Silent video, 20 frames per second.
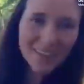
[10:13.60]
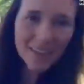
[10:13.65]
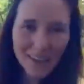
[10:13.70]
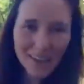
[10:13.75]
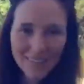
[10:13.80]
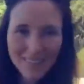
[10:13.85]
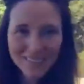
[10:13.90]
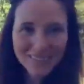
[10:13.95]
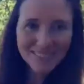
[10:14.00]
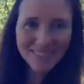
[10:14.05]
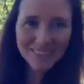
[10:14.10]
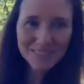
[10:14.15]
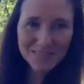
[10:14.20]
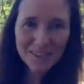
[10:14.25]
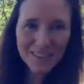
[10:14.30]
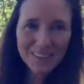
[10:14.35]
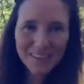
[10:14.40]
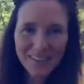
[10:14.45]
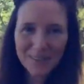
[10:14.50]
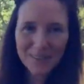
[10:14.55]
yeah,
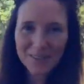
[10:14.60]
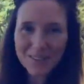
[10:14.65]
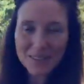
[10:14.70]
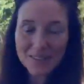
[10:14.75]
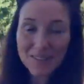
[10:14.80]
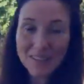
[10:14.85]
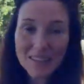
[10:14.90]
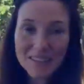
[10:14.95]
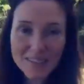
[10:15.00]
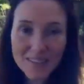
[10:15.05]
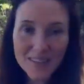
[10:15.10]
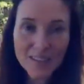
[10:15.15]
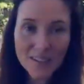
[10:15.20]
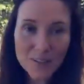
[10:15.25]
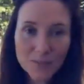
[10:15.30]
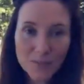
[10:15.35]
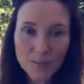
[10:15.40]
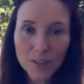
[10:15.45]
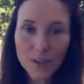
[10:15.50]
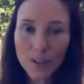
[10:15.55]
that's why I thought I would do these
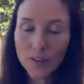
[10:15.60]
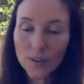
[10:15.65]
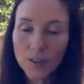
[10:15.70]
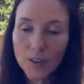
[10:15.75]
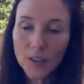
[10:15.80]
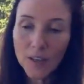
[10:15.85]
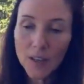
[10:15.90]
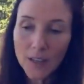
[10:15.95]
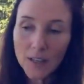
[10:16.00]
videos for you.